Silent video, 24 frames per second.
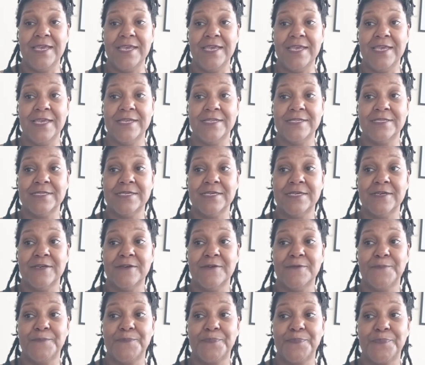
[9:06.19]
And
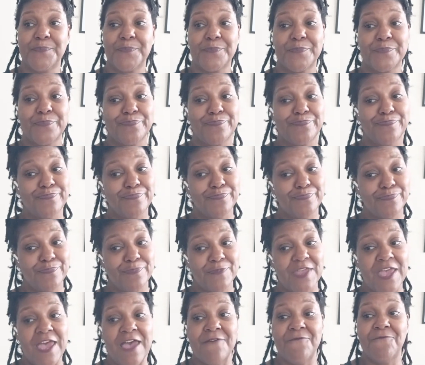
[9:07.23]

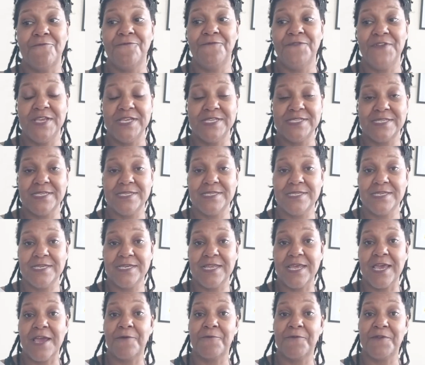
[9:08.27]
I
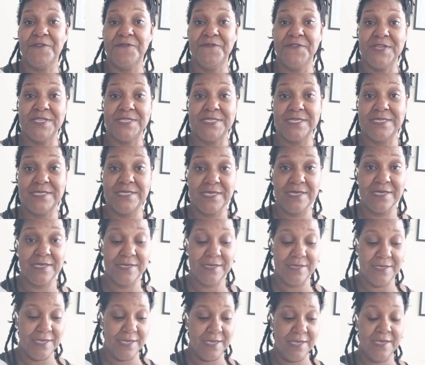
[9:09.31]

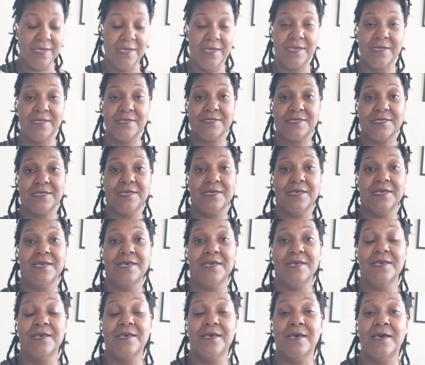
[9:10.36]
revisited it,
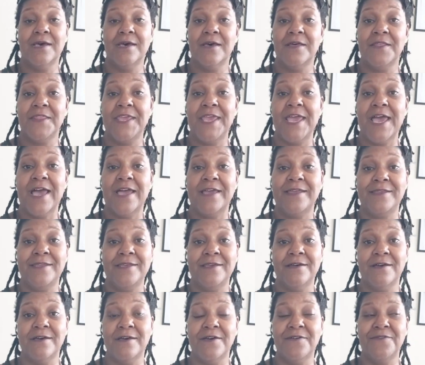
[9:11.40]
the
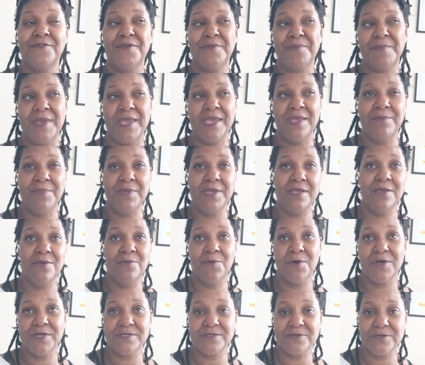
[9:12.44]
idea of it
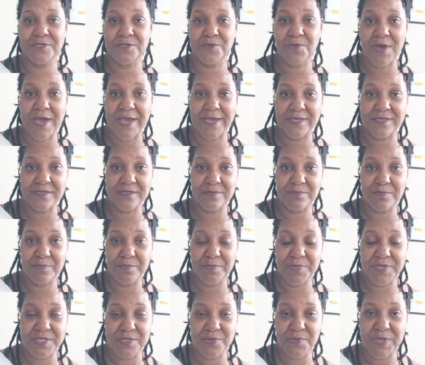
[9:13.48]
maybe once or twice
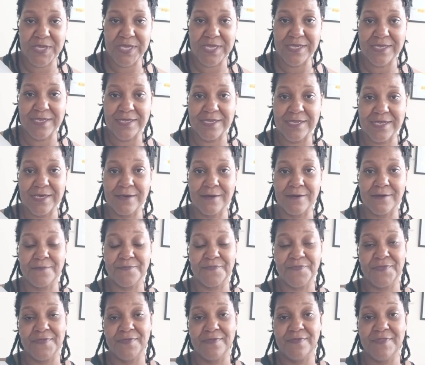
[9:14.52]
between
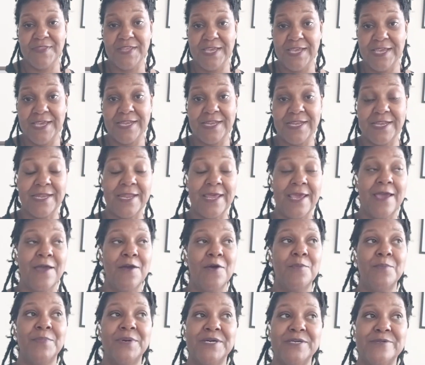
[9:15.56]
then and
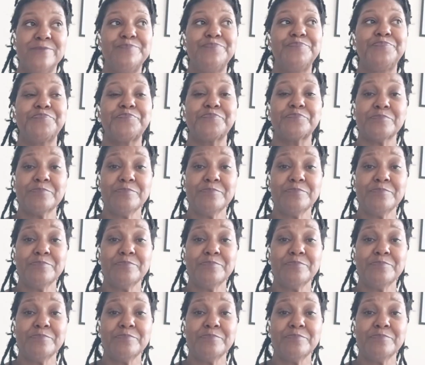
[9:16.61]
now, but